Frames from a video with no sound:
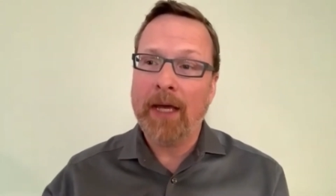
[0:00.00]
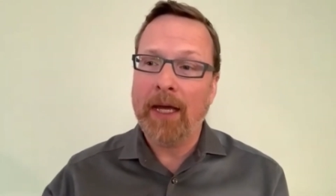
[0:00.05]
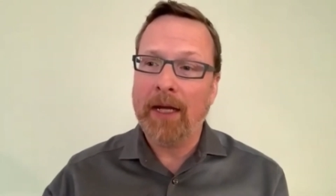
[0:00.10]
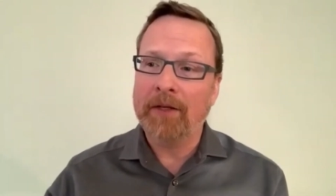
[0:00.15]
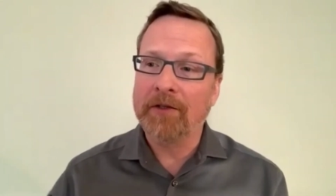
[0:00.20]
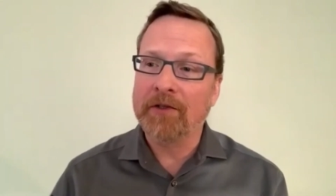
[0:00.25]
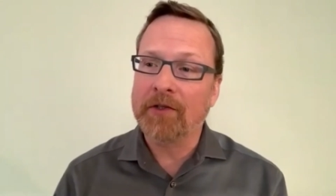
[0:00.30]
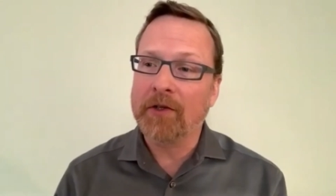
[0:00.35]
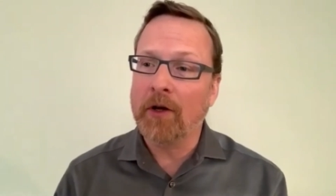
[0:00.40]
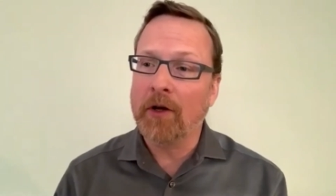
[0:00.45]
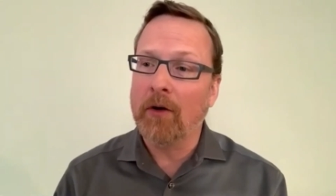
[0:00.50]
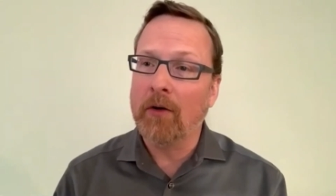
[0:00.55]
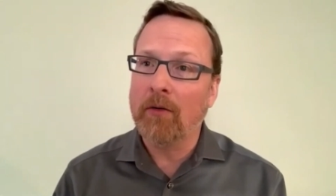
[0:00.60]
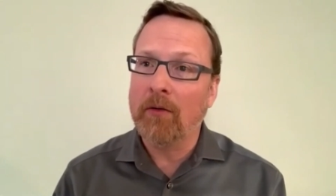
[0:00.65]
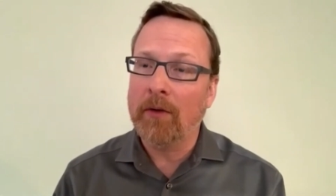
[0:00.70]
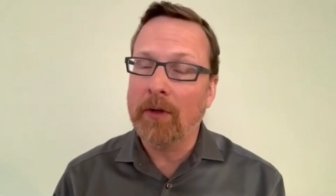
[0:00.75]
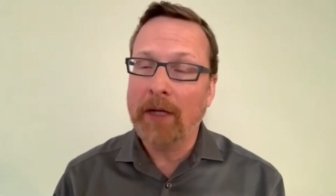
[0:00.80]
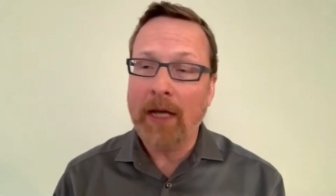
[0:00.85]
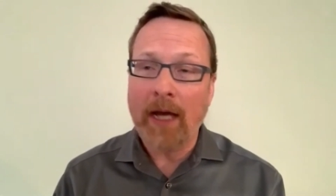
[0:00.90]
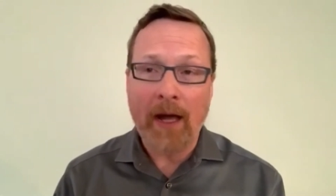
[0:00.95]
And
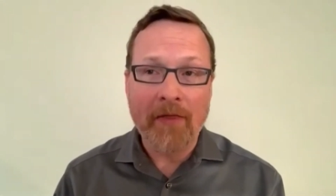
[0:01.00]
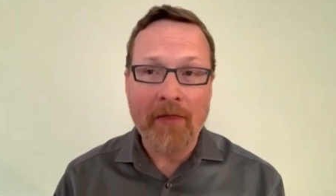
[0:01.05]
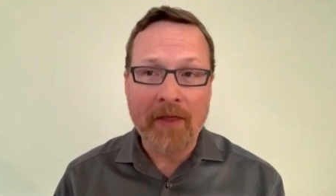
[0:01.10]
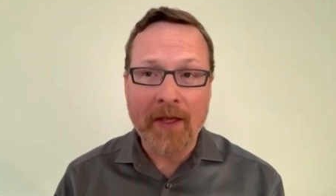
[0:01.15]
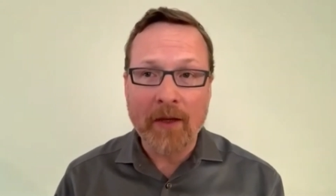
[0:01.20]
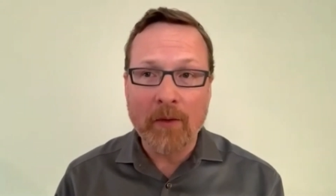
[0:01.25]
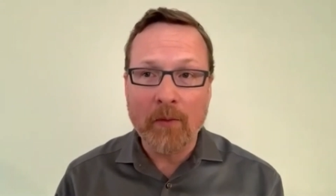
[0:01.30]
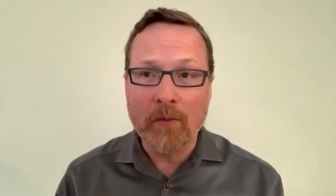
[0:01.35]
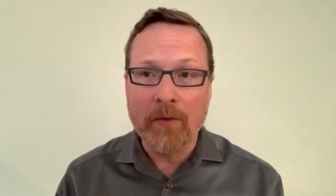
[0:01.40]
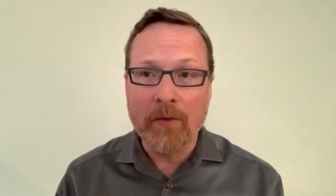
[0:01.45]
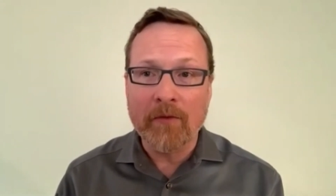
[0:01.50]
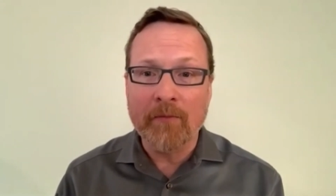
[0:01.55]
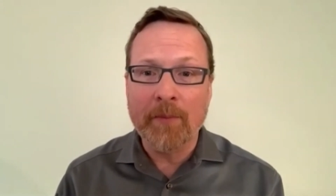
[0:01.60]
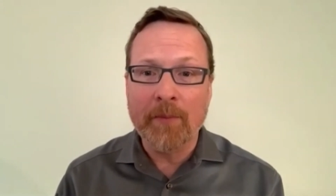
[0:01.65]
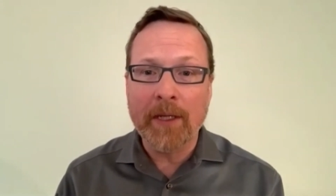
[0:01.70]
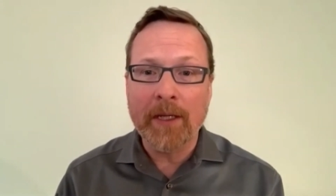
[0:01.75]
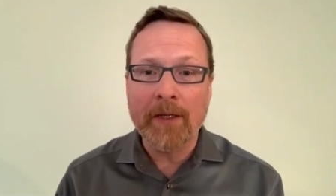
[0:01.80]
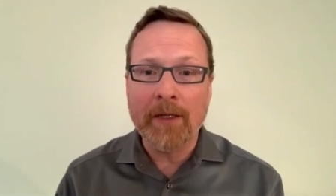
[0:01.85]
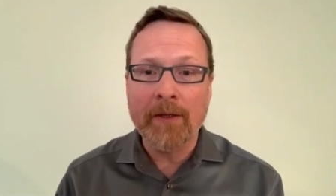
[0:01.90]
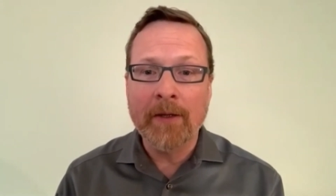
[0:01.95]
so, yeah, I think it would have
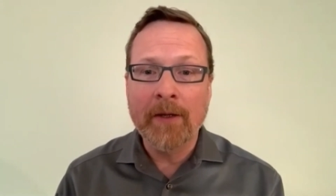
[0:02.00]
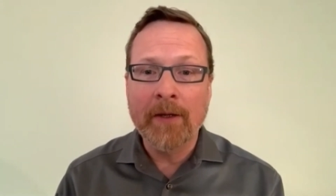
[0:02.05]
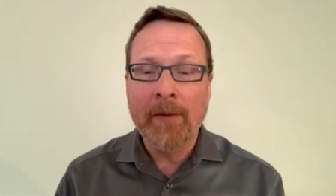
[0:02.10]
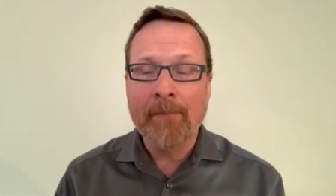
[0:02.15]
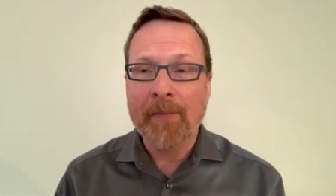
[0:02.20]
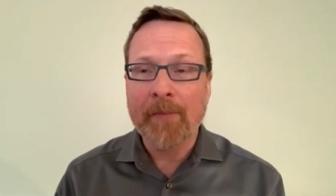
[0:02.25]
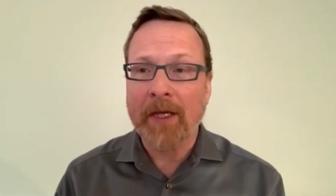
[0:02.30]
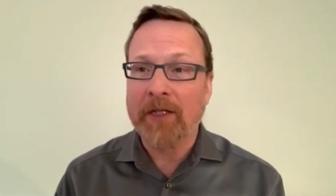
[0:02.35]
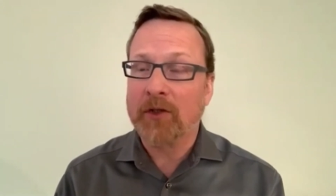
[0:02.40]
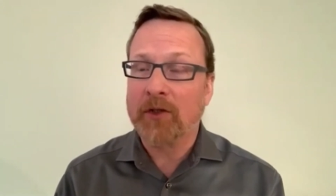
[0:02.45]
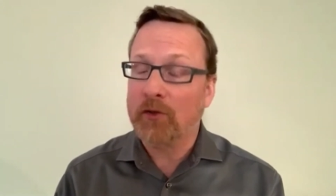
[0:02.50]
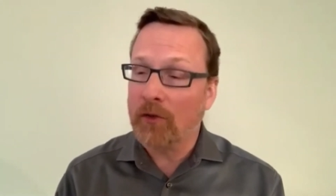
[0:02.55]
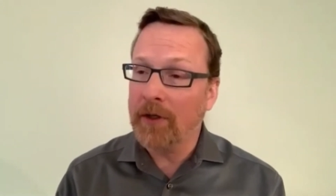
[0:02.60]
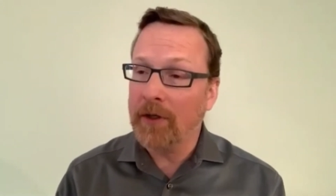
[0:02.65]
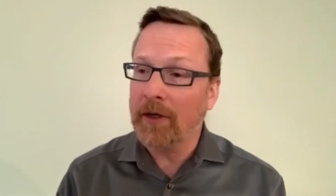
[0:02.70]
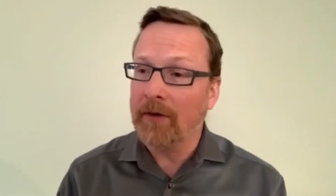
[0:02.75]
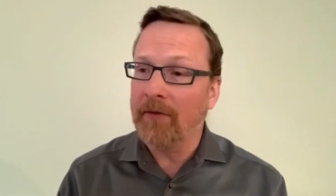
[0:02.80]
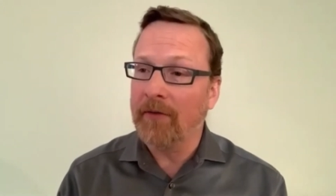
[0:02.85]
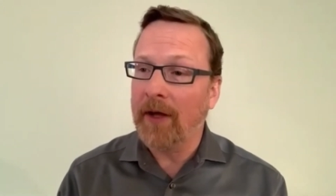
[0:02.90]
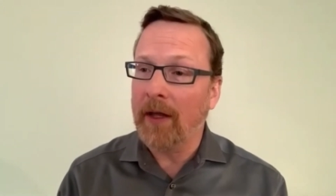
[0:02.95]
been
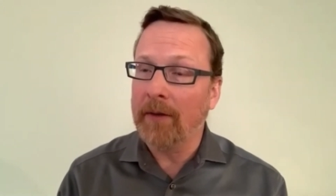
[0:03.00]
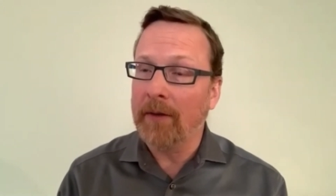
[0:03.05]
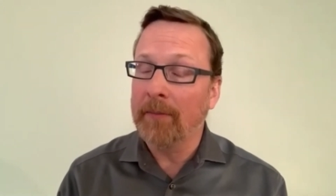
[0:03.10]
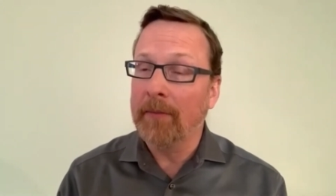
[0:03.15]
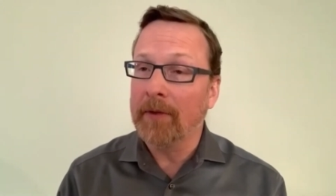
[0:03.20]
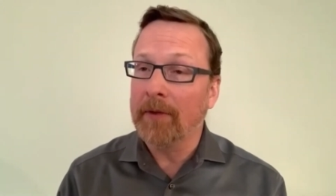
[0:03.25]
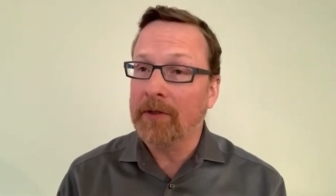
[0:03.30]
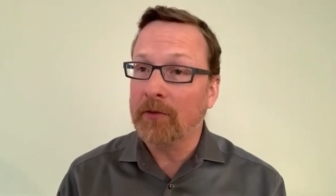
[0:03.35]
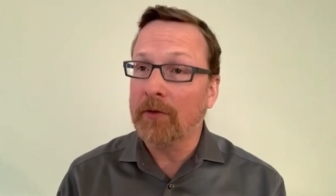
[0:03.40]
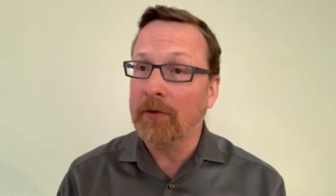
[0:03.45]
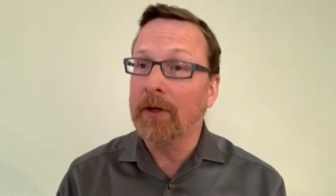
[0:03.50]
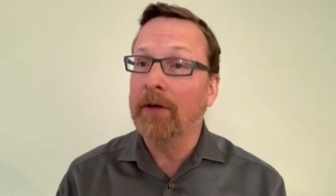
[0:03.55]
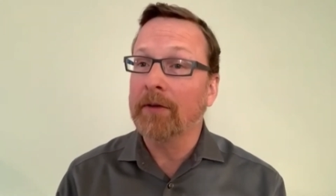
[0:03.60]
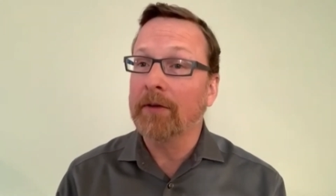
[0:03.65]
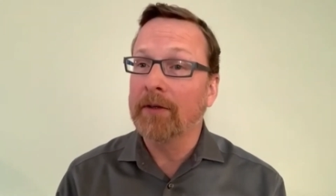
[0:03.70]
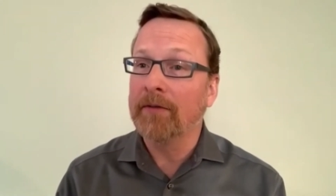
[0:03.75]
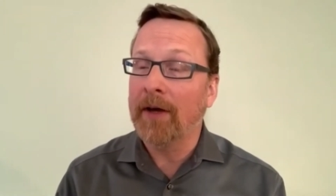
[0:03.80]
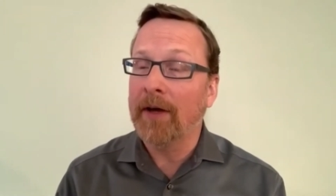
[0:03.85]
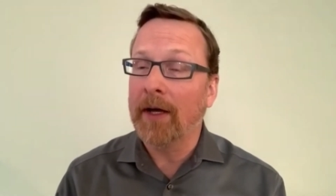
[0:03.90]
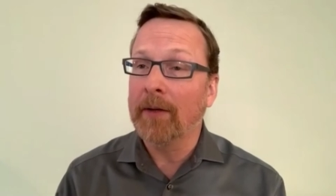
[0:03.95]

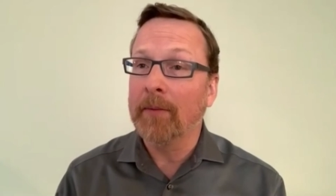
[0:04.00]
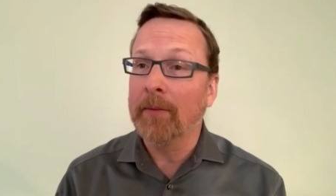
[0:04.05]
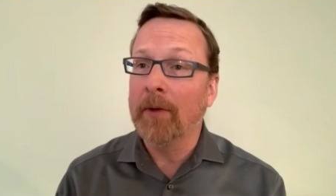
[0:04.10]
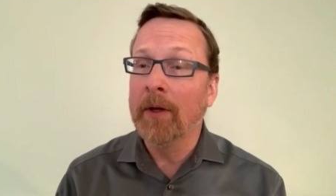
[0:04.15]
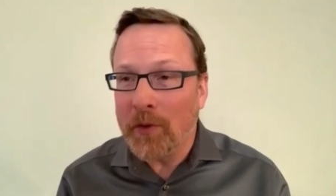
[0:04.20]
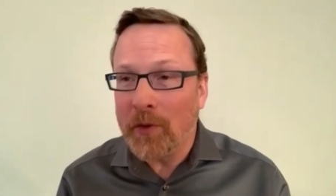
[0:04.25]
extraordinarily valuable.